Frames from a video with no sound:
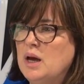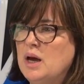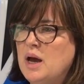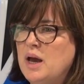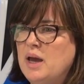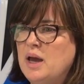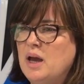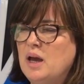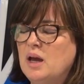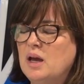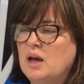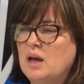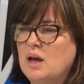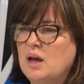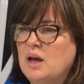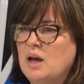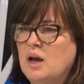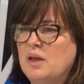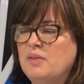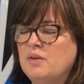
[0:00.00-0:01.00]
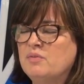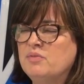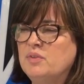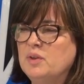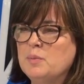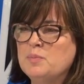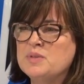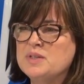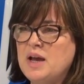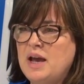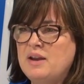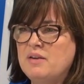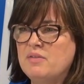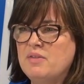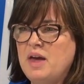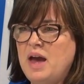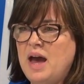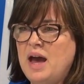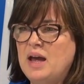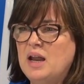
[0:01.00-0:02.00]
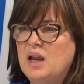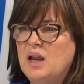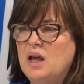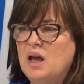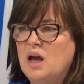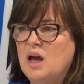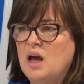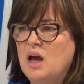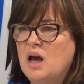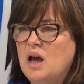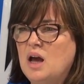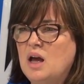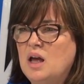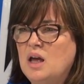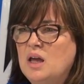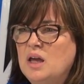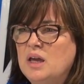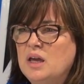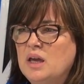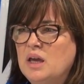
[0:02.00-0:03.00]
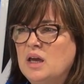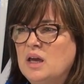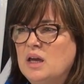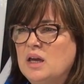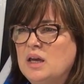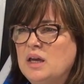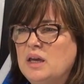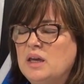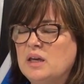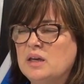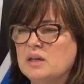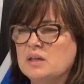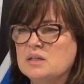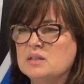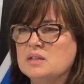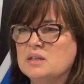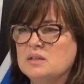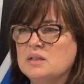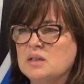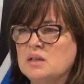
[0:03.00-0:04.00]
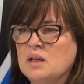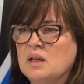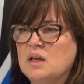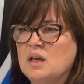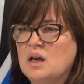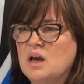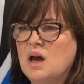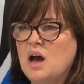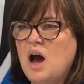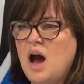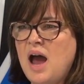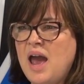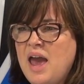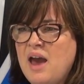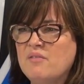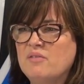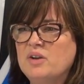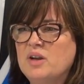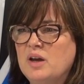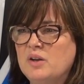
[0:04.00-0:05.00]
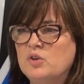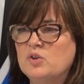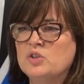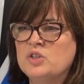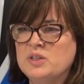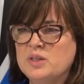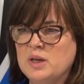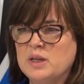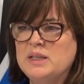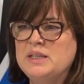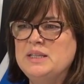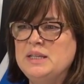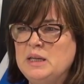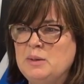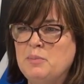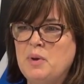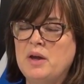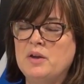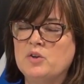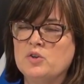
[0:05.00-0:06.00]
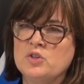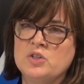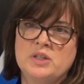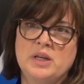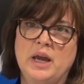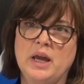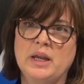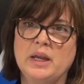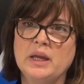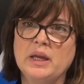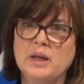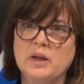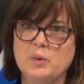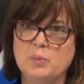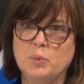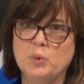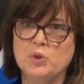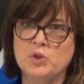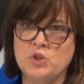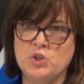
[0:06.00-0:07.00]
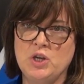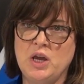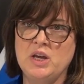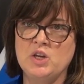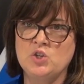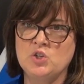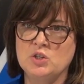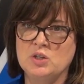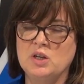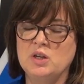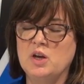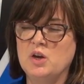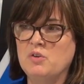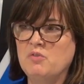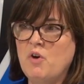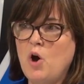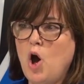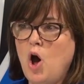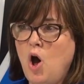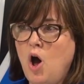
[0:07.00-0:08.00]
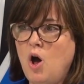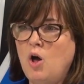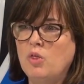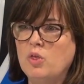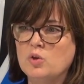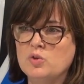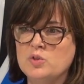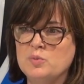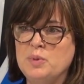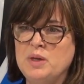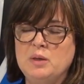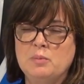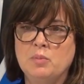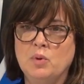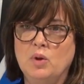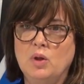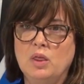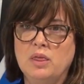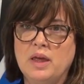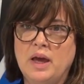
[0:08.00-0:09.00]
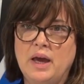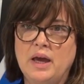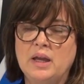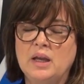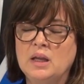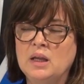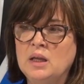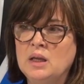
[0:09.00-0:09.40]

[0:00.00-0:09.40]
On the flip side of that is I have a deep understanding and appreciation of all those people that